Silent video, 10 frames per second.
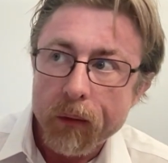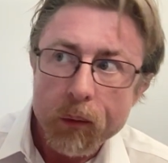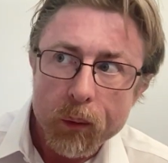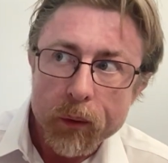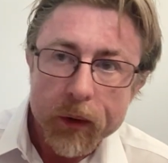
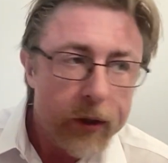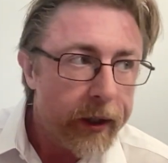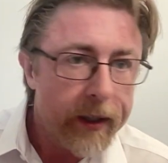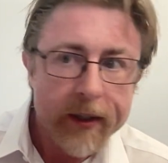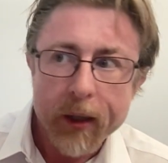Ooh,
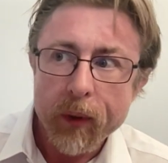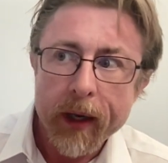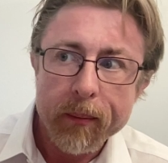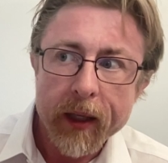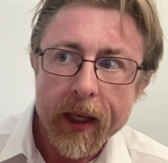should I say what
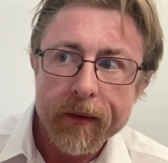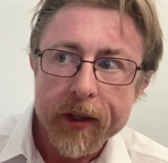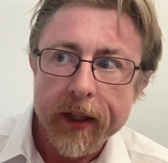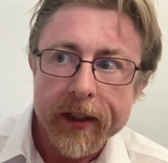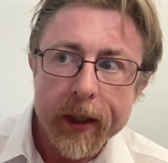I believe?
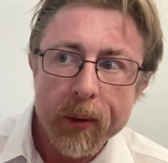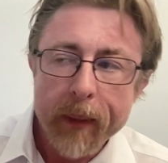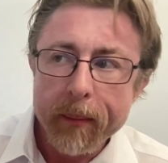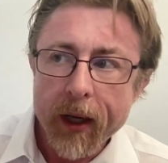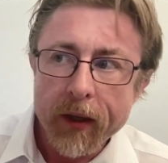Should I say what
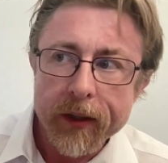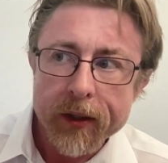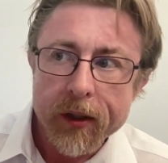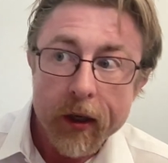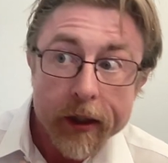my
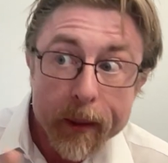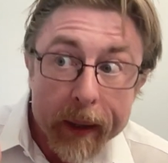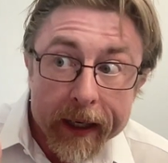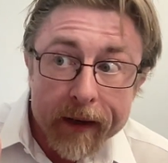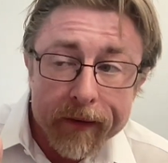politics are? She
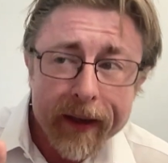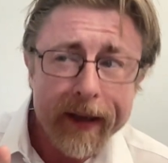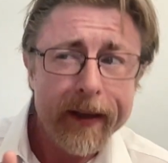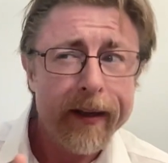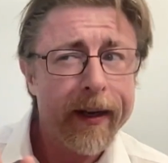might get
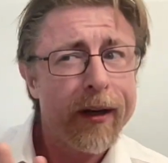offended.